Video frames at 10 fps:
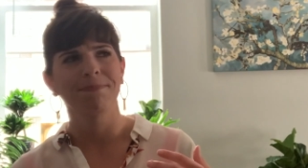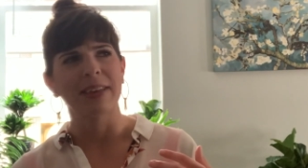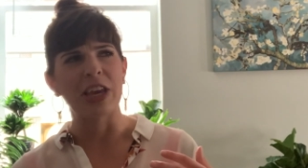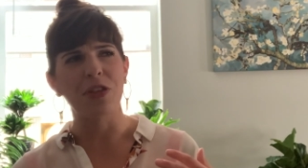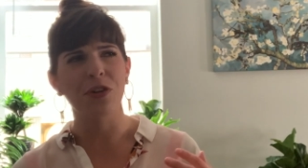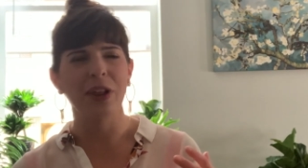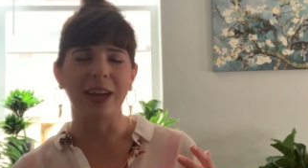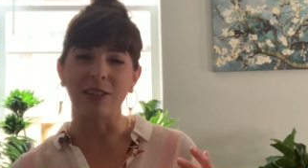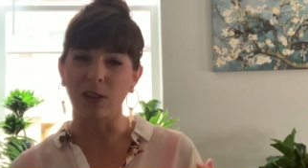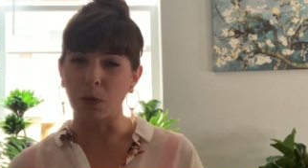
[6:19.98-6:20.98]
either like
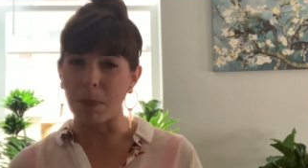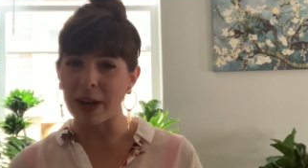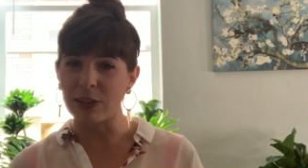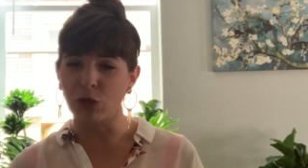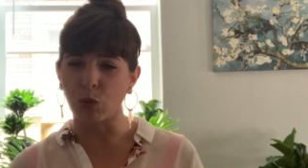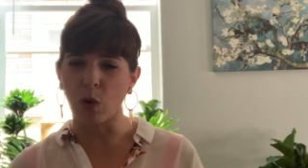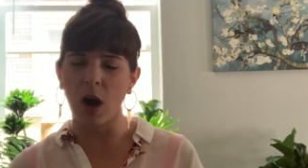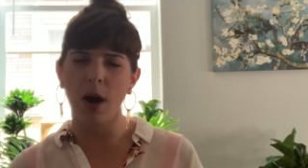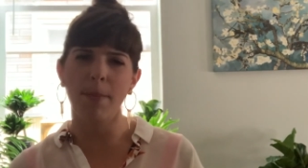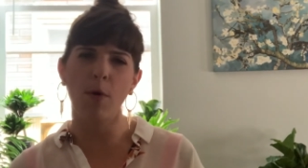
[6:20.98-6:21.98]
a spiced
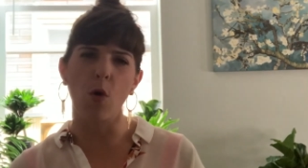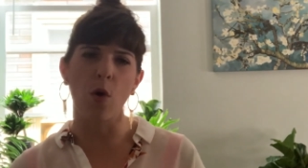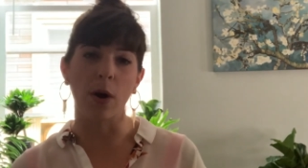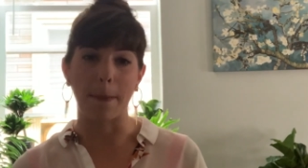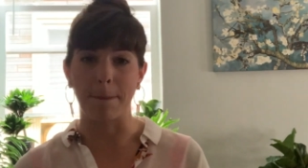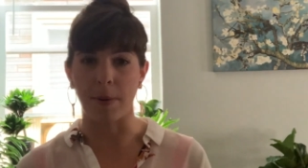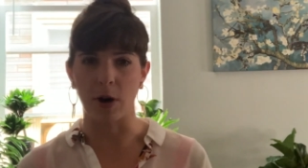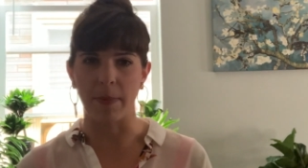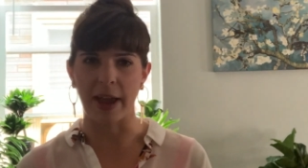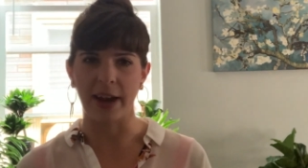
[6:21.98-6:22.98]
rum or a
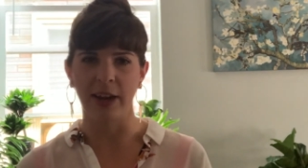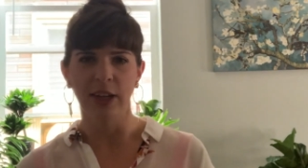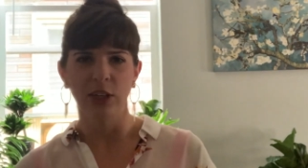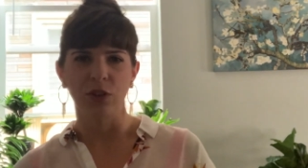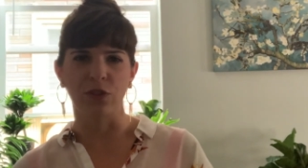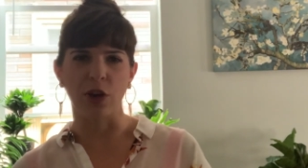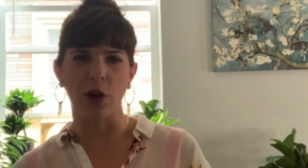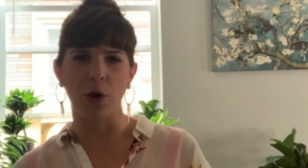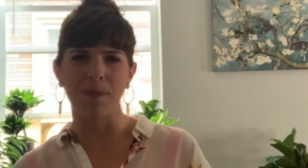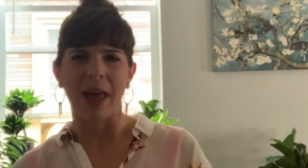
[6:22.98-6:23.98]
bourbon.
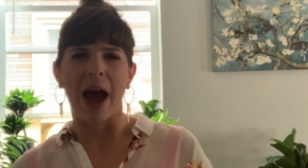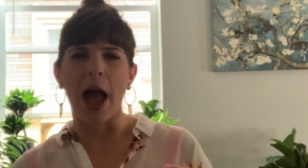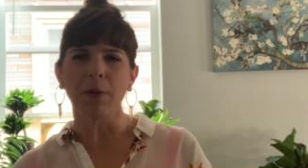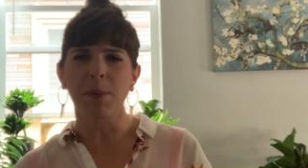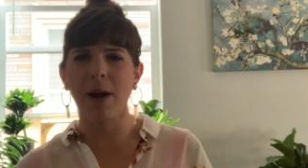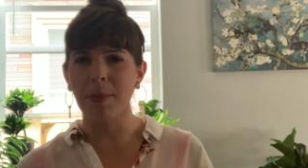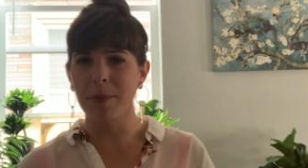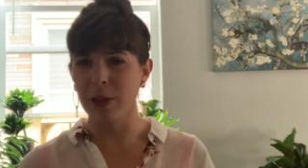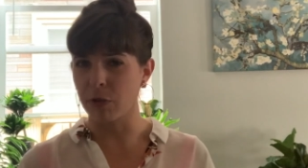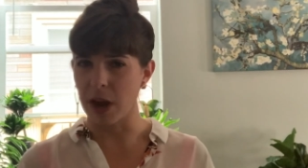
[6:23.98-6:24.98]
So I would
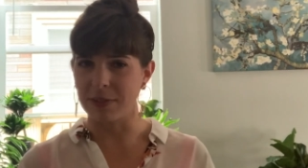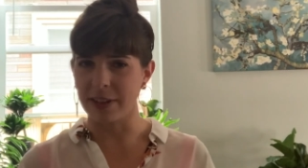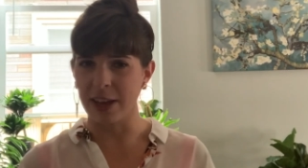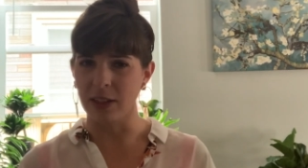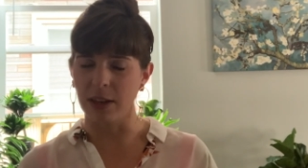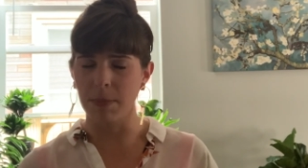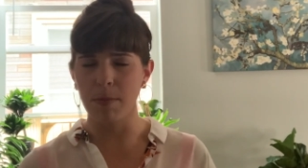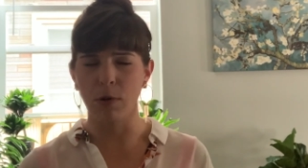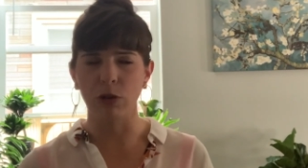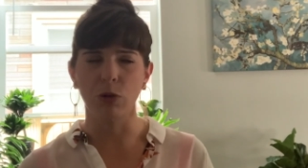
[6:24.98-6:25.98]
probably gravitate a little bit
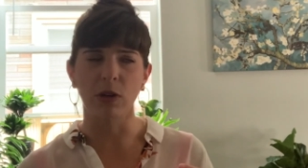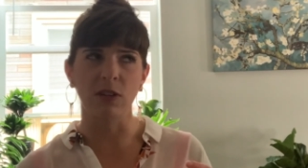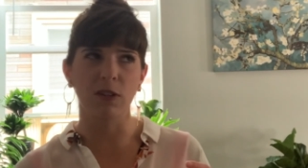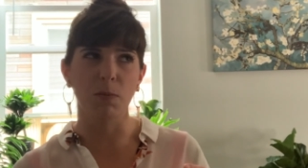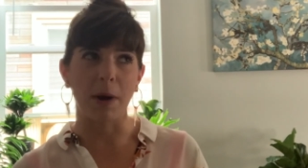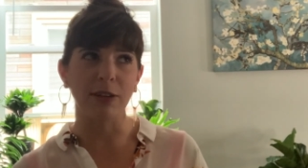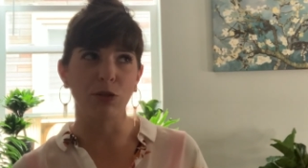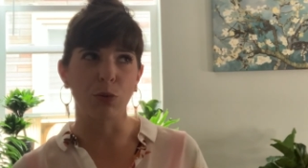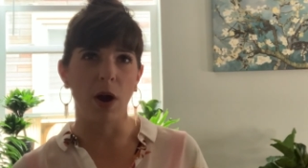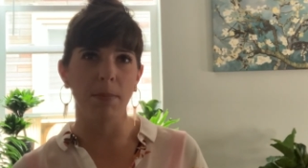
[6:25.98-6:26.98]
more towards
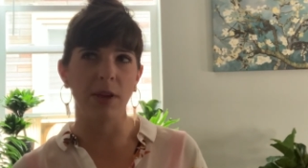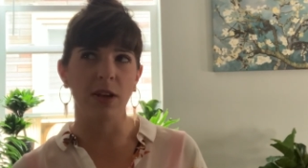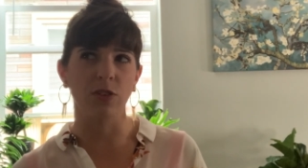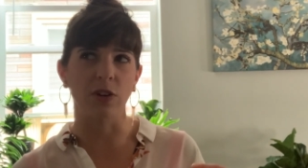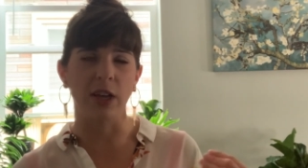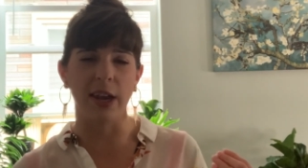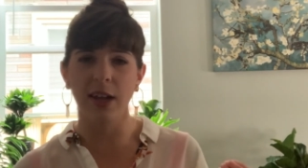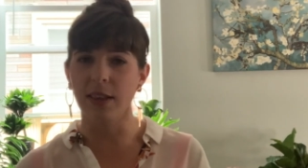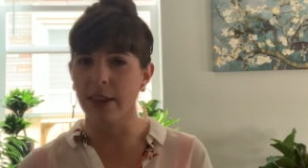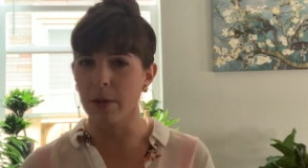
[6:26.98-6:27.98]
spiced rum because you're getting
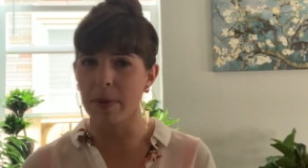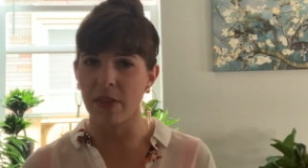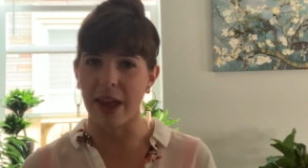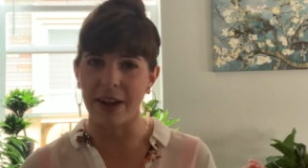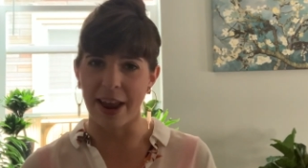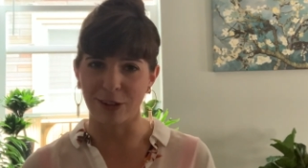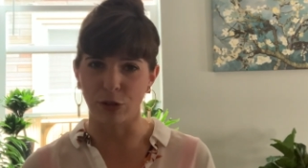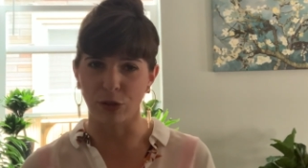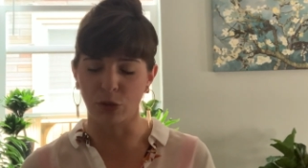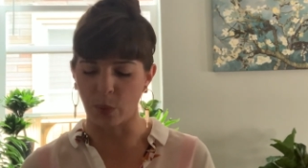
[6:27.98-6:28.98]
a little bit of that
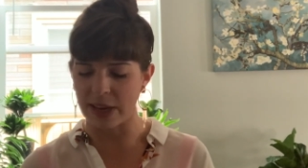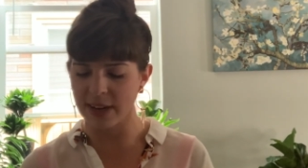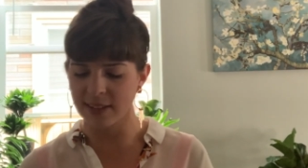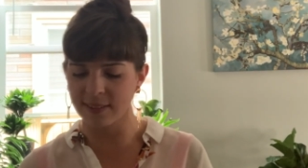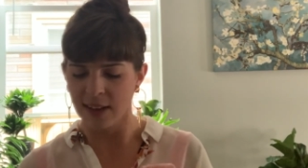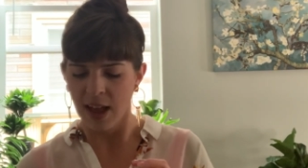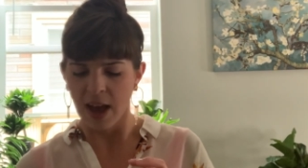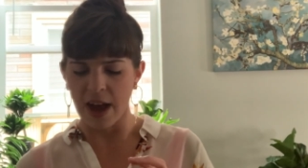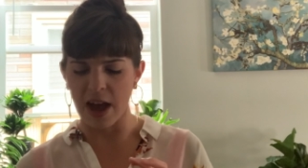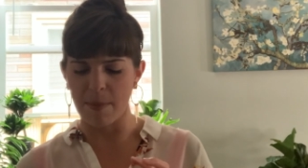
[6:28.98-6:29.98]
natural sweetness.
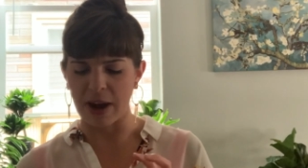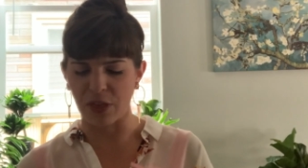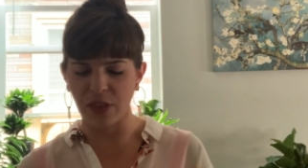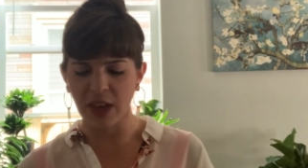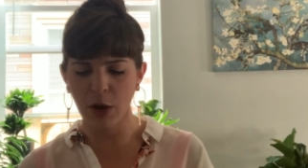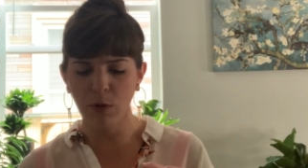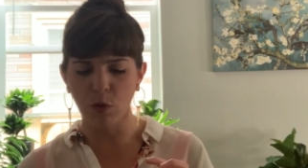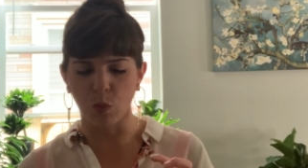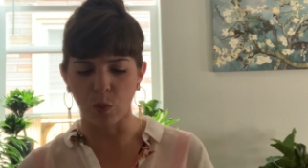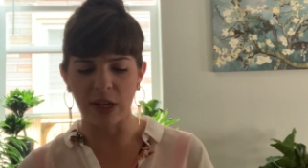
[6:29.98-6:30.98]
I think it would
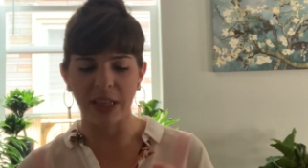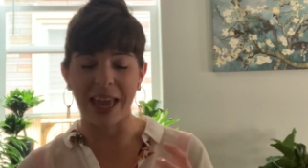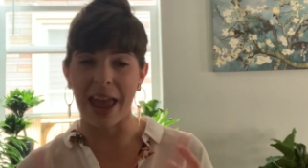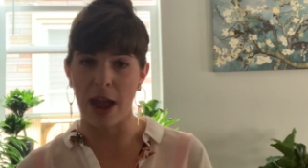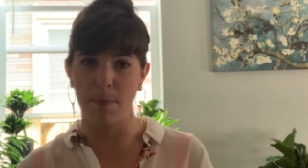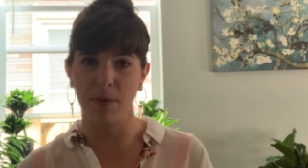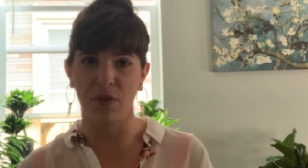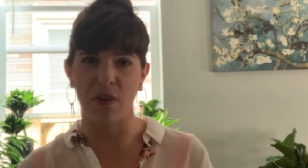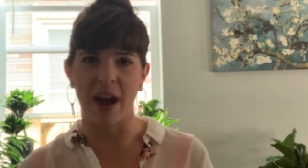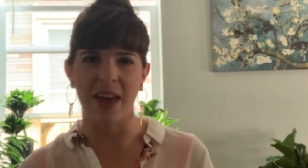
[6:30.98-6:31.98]
really
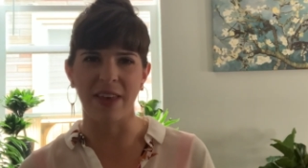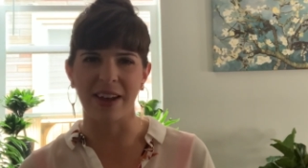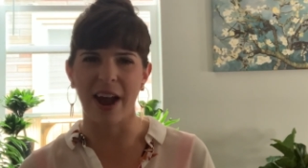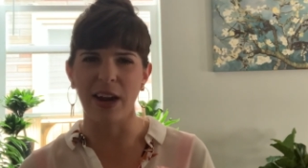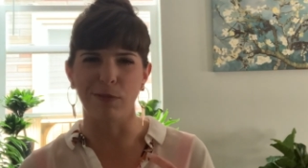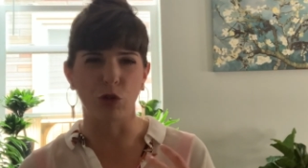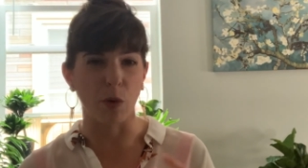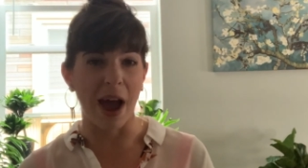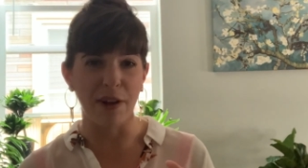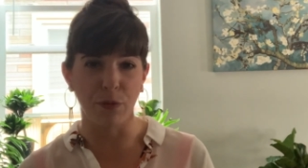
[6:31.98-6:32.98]
amplify that kind of
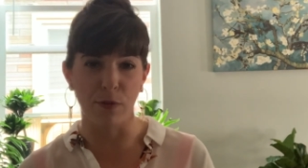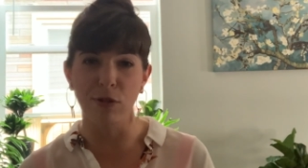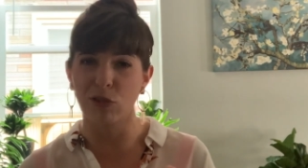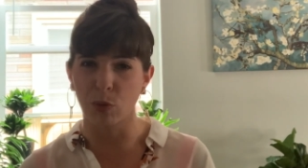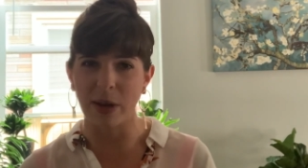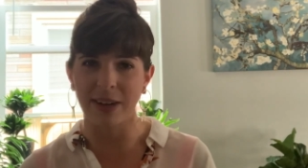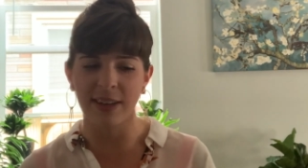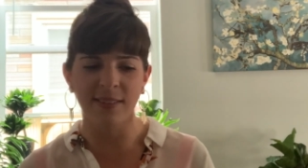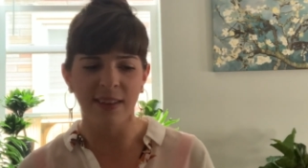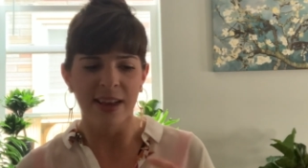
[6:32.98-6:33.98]
dried fruit
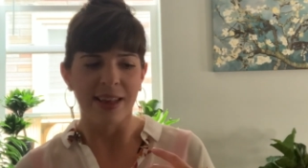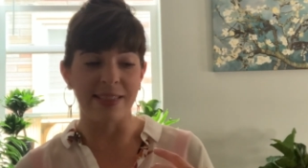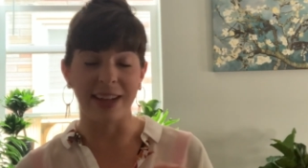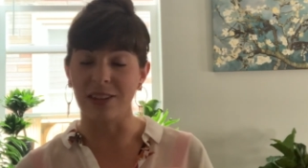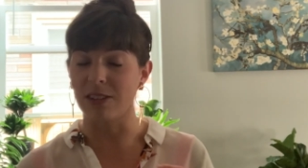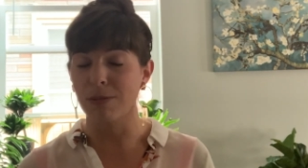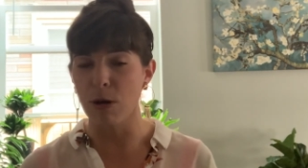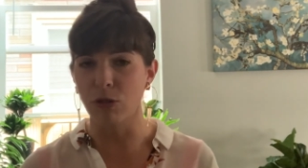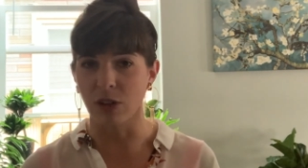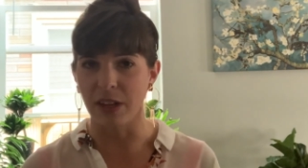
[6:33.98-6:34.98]
sweetness that the
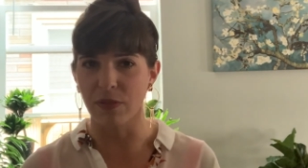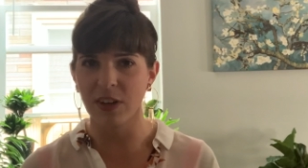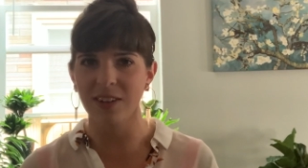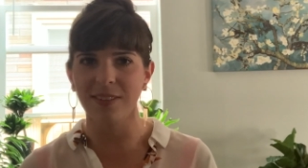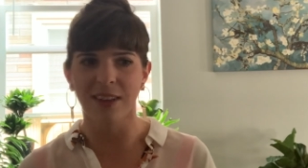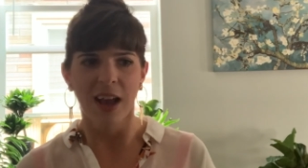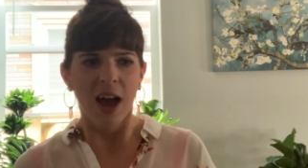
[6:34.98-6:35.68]
smoke delivers,